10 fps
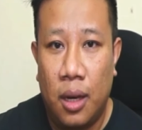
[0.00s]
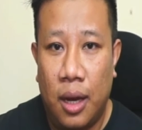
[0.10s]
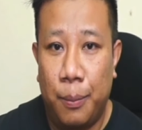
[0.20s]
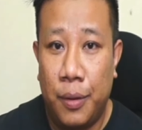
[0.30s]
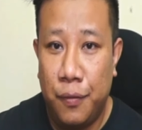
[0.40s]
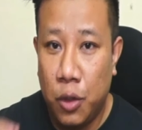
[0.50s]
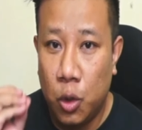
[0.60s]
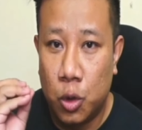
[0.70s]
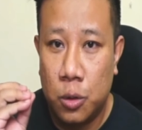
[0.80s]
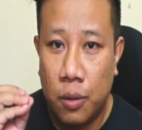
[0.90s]
I'm giving you
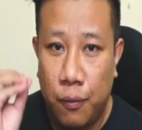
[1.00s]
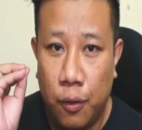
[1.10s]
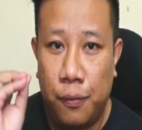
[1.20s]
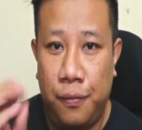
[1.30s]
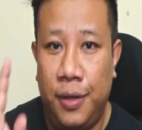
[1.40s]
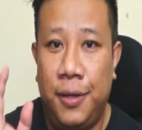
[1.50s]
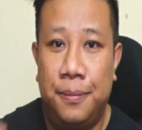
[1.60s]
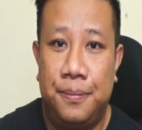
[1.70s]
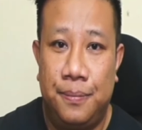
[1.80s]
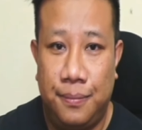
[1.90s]
for free.
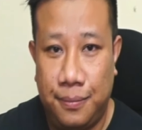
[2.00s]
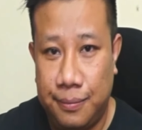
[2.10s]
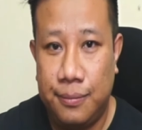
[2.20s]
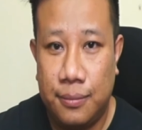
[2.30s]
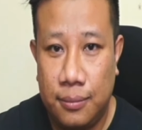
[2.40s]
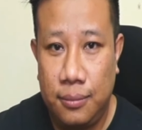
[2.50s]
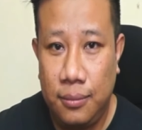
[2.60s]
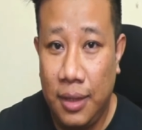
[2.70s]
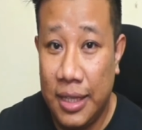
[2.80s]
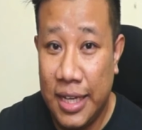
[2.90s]

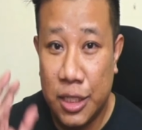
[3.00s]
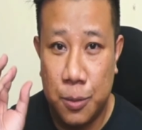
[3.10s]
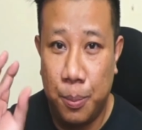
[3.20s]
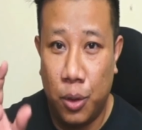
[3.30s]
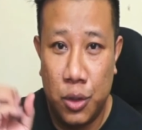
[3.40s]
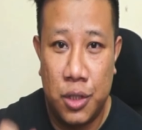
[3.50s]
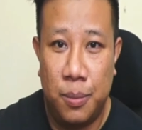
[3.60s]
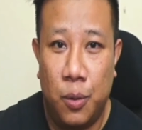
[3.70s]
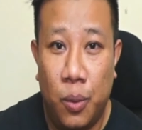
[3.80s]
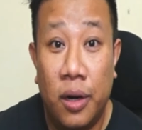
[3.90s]
That's bonus
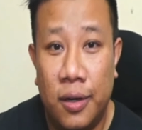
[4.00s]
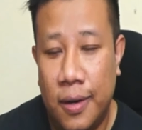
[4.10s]
number one.